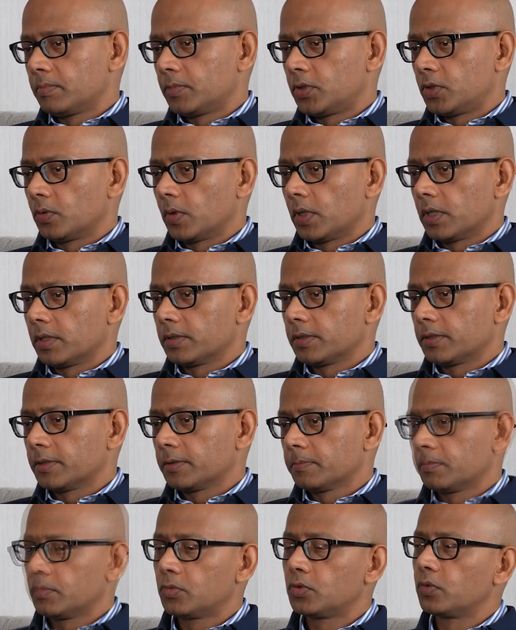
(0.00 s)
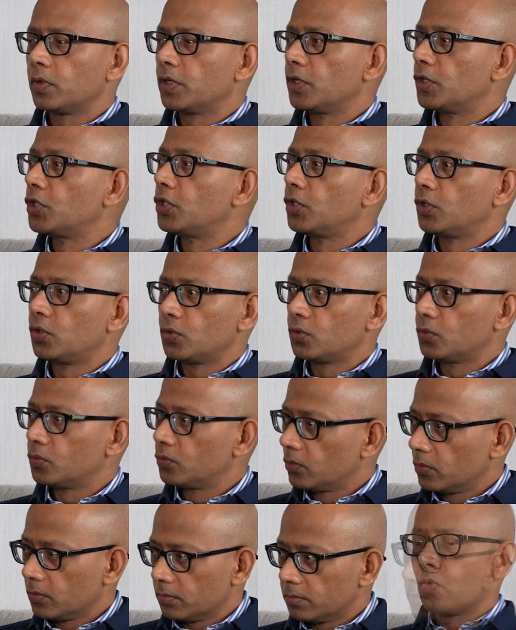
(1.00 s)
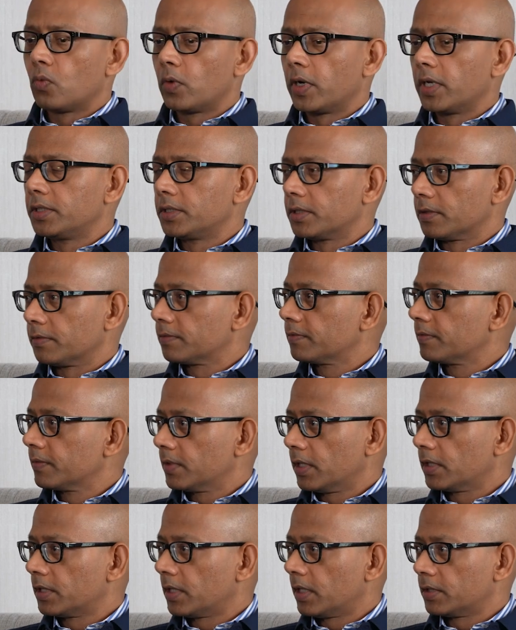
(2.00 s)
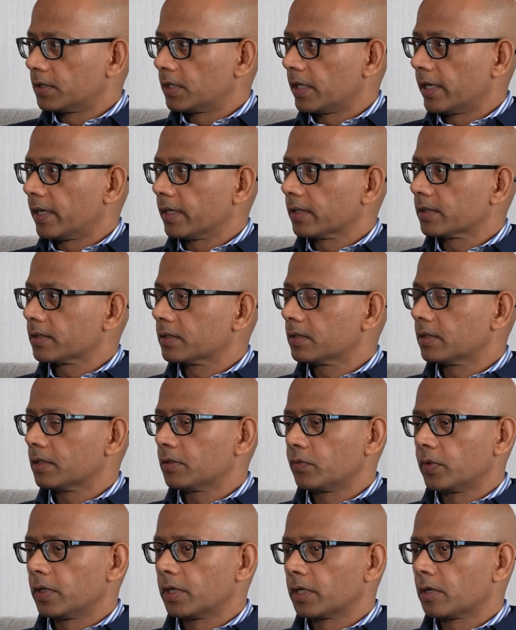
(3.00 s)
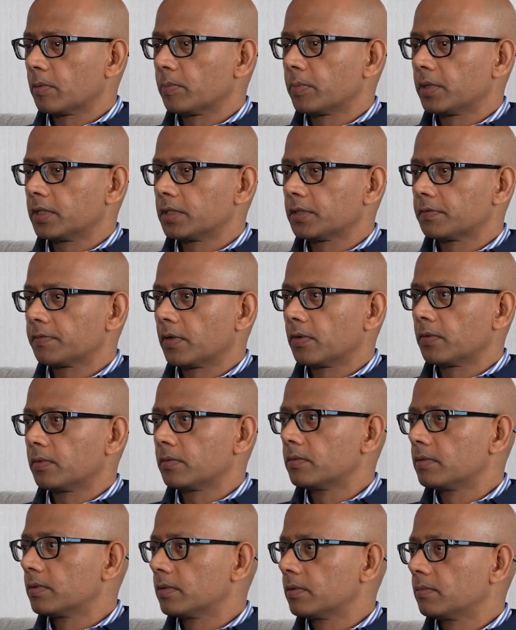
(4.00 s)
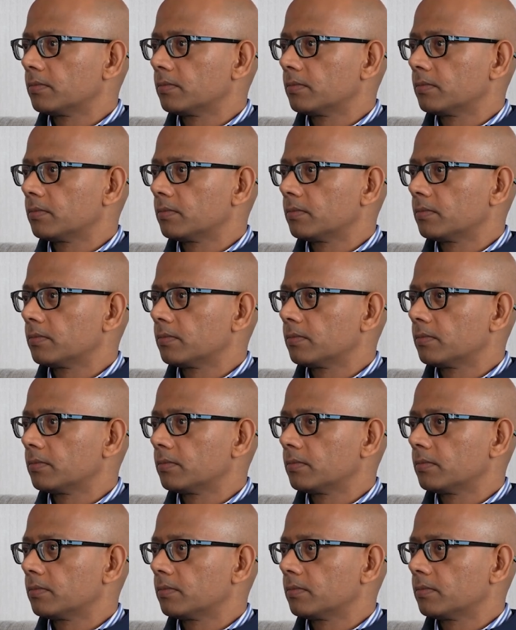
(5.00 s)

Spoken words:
to us to a new range of attacks where companies found